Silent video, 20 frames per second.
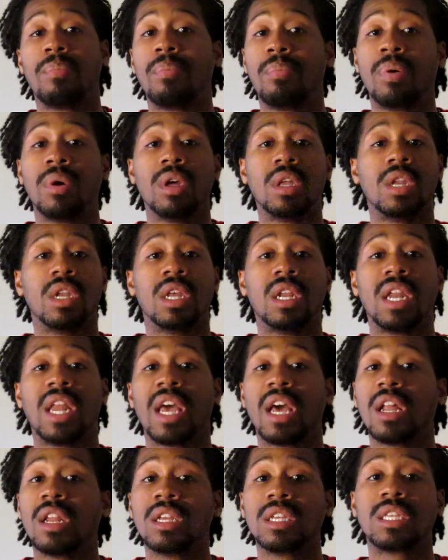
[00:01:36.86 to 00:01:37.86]
Putting the
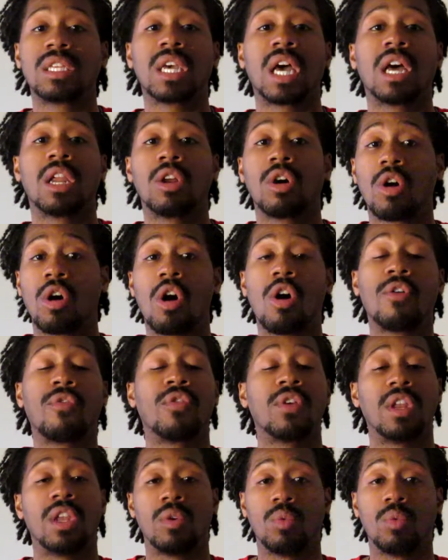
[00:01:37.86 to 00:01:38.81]
nail inside the coffin,